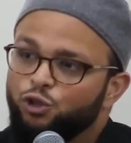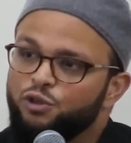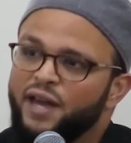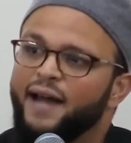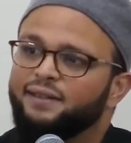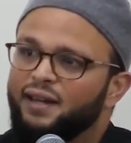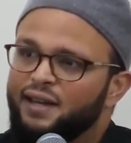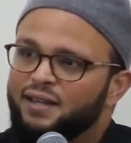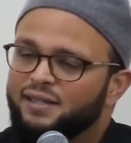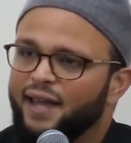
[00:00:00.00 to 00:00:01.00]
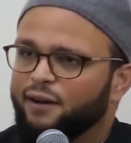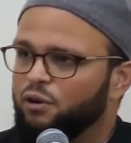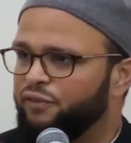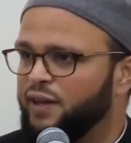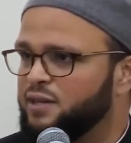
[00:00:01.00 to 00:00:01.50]
to that
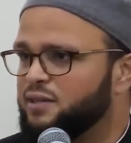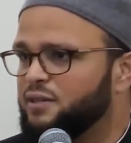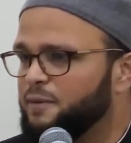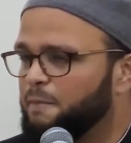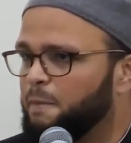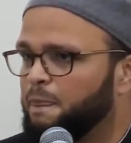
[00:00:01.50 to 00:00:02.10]
sacrifice.